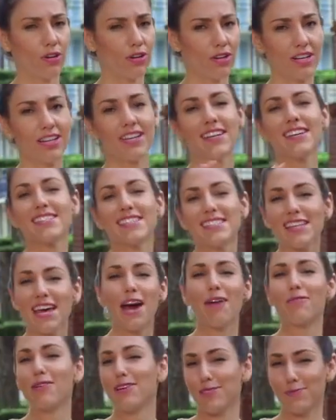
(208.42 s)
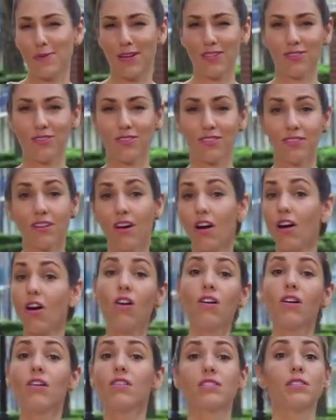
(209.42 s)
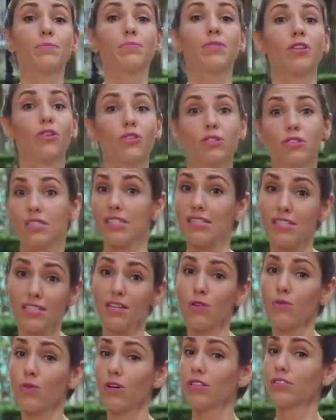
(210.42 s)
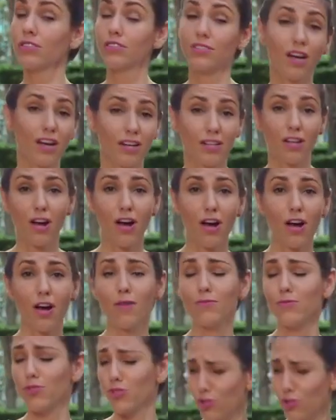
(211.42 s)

worry, se habla español. Or simply go to Disney World dot com,